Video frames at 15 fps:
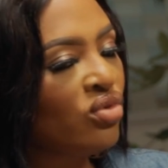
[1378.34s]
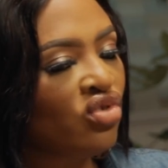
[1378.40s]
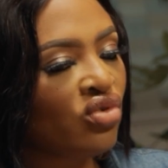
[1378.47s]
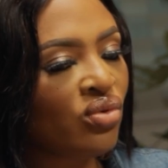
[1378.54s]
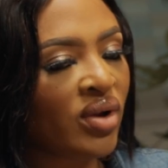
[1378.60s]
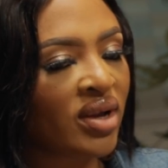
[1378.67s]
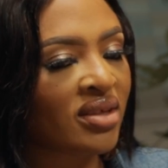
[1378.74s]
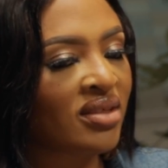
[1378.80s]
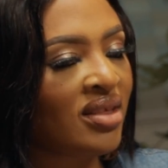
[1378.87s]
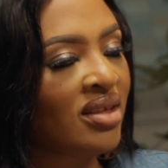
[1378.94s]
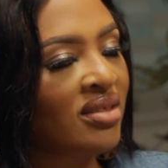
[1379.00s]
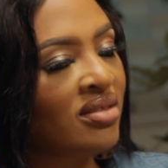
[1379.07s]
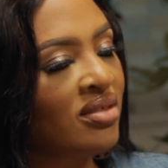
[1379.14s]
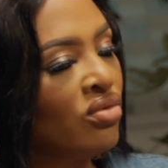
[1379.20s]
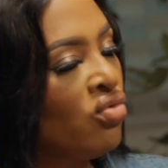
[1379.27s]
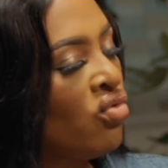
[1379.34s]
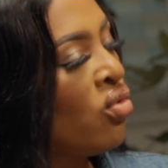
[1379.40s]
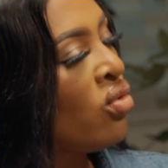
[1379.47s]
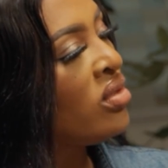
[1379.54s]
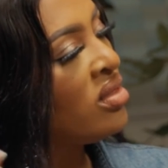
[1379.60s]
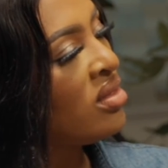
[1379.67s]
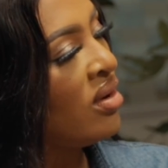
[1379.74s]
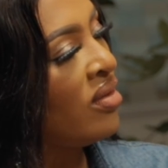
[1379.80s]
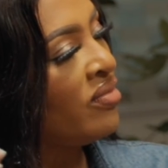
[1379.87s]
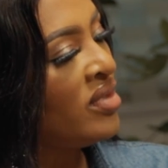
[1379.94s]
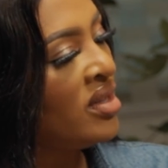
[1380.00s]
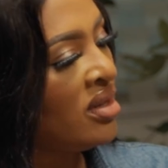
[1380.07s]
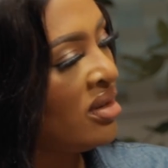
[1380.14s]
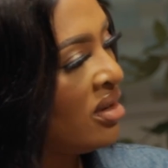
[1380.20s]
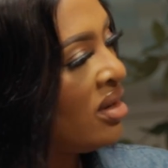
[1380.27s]
would you assess the growth of
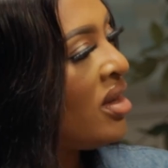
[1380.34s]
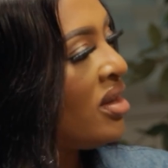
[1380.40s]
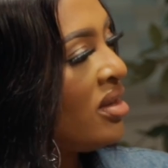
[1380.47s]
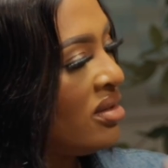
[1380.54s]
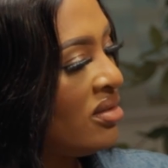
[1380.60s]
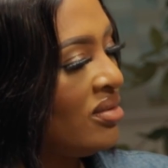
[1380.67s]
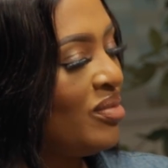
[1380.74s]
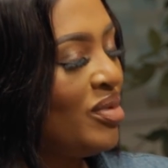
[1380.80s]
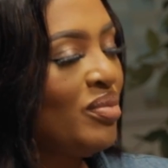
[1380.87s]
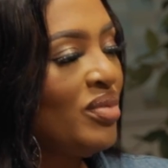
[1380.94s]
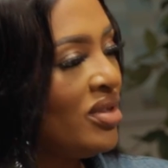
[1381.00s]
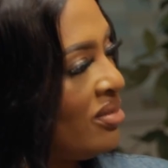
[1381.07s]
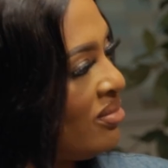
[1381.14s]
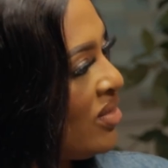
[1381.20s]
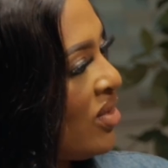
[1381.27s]
the maybe